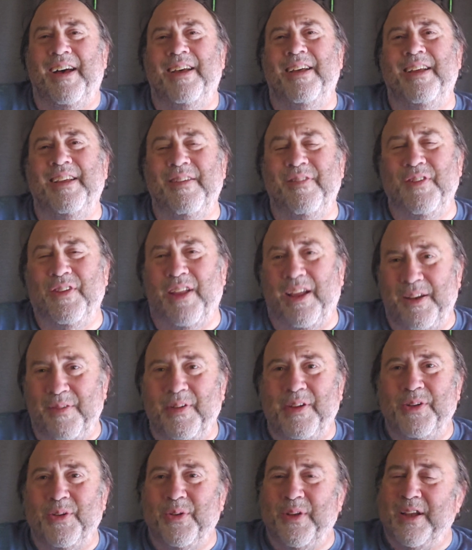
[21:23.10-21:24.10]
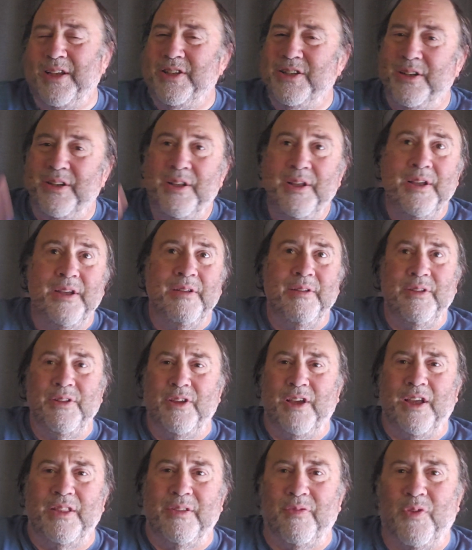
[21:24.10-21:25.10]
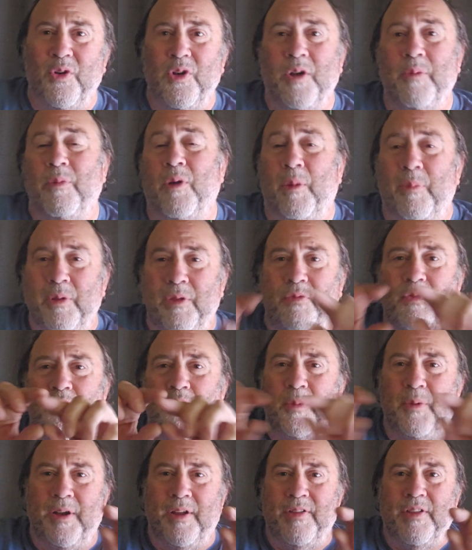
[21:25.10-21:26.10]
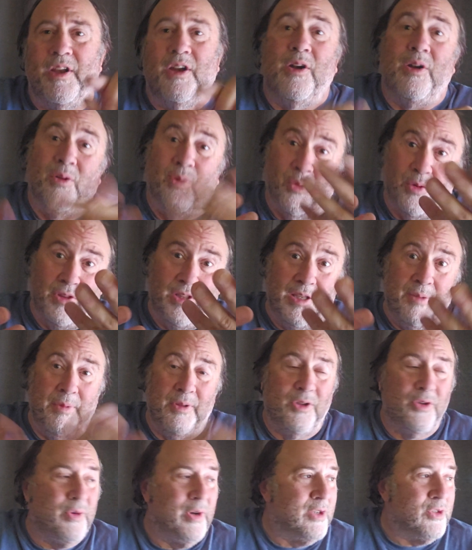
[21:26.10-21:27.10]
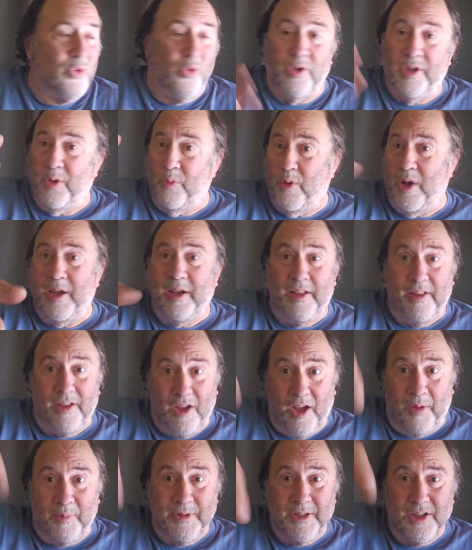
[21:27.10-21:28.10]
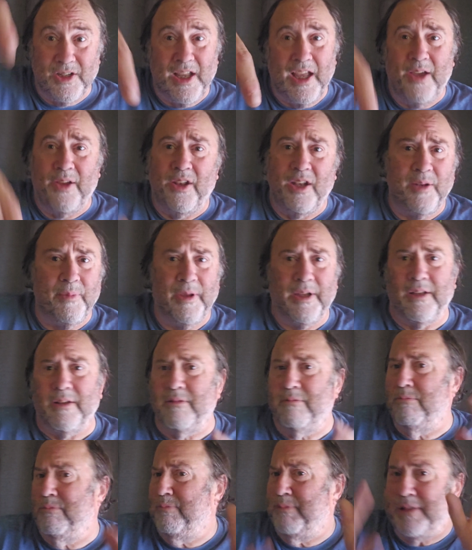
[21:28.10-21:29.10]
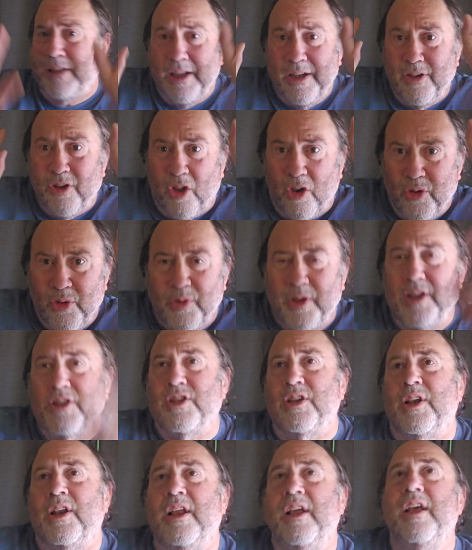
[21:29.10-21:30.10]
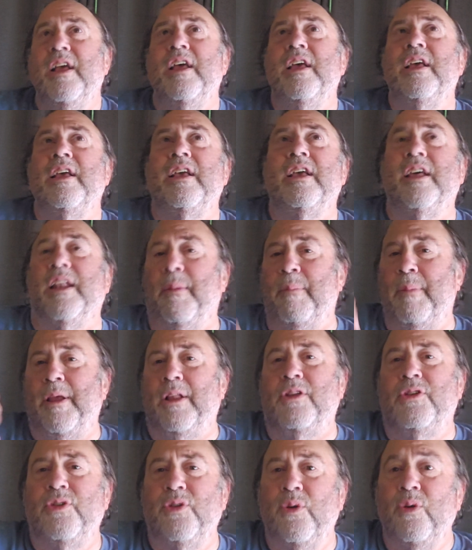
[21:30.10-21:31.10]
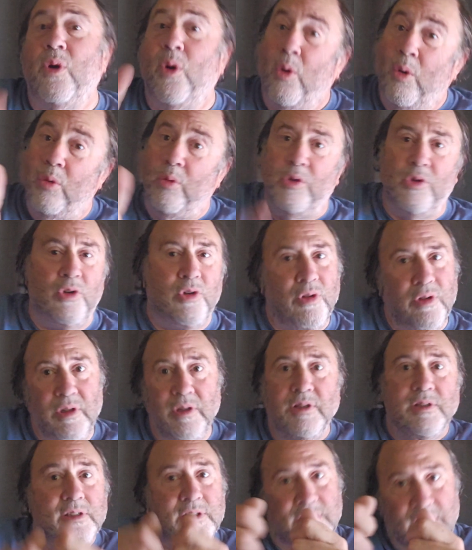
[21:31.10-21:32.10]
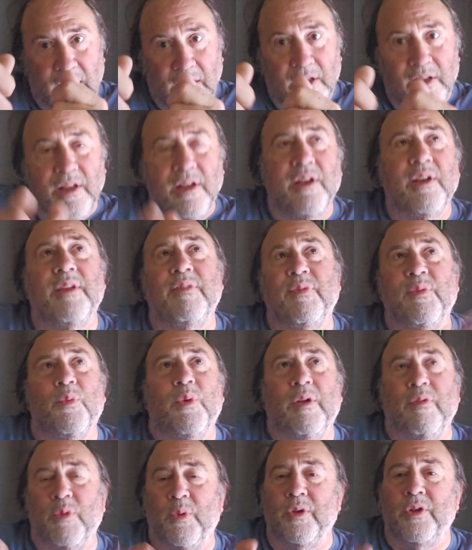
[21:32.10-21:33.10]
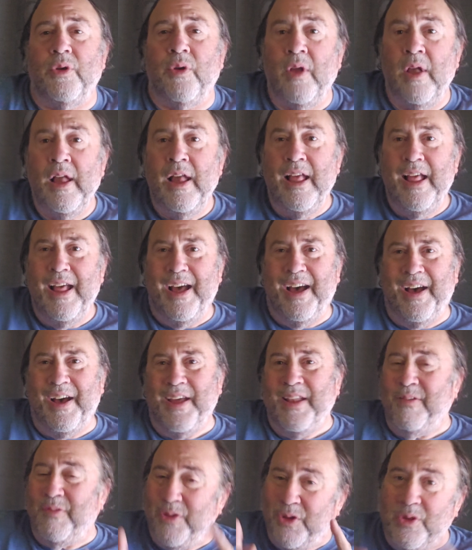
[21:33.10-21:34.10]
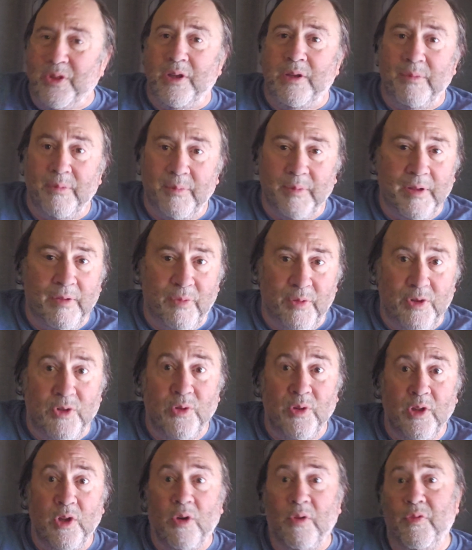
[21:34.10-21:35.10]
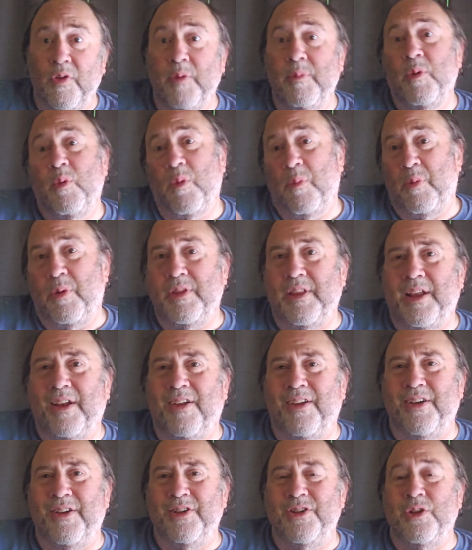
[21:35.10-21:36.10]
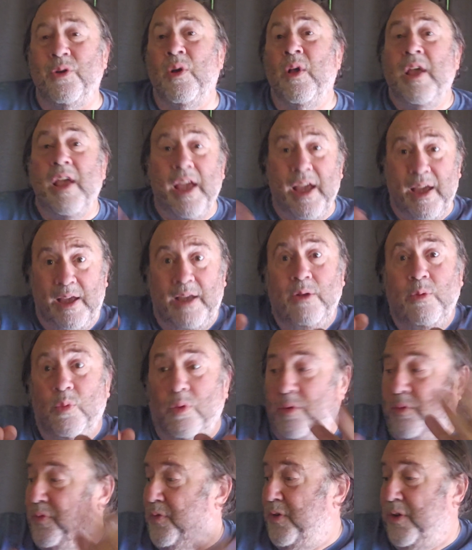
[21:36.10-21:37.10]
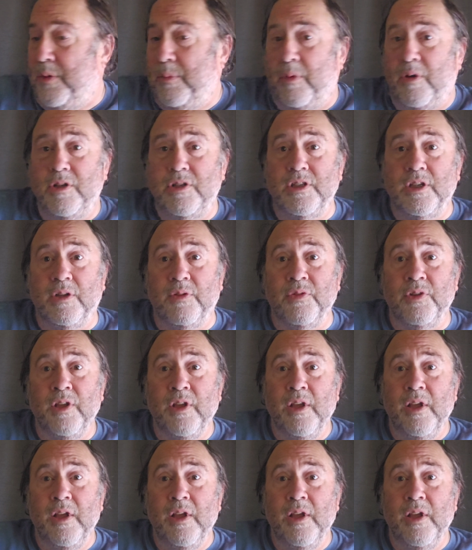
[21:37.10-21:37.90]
if you'd like to make a donation, you got the phone number. I'll put the phone number down there, or the email address, or you can write it in the comment section. Hey, I'd like to make a $10 donation. Can I mail it to you? Oh, you could Zelle it, whatever you want to do. And if we do the GoFundMe, we'll put that on here too, and we'll film ourselves